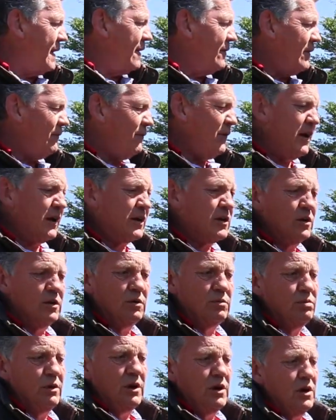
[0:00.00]
The
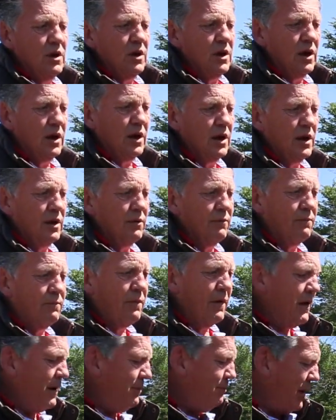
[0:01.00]
vehicle,
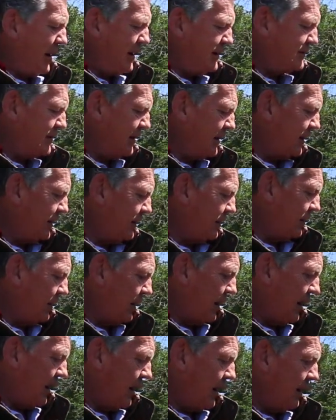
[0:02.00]
very basic,
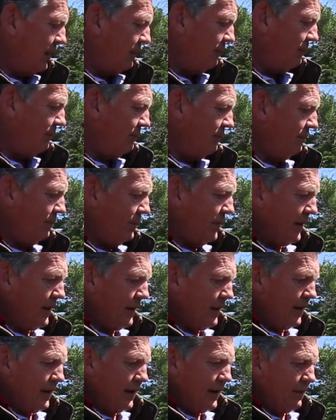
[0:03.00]

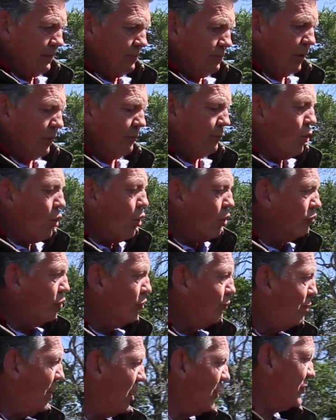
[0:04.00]
but more
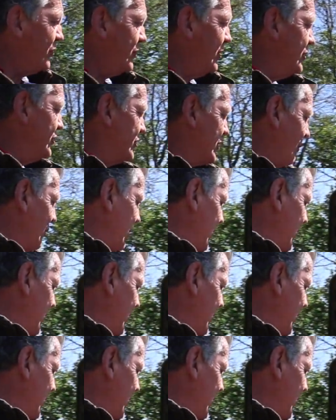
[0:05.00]
robust than some of